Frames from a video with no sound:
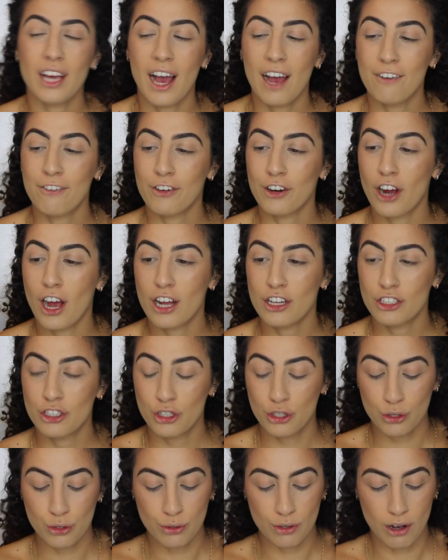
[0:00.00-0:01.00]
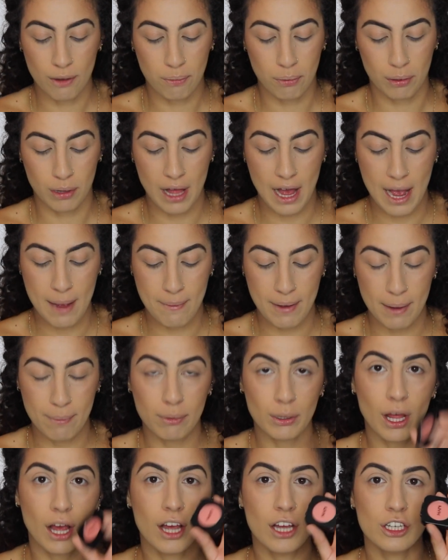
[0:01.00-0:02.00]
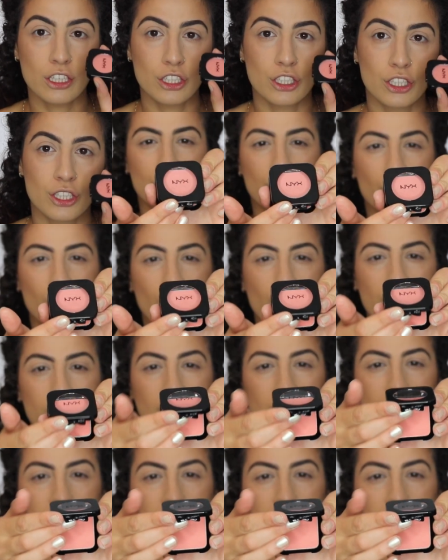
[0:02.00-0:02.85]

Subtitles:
I forgot to apply my blush. So this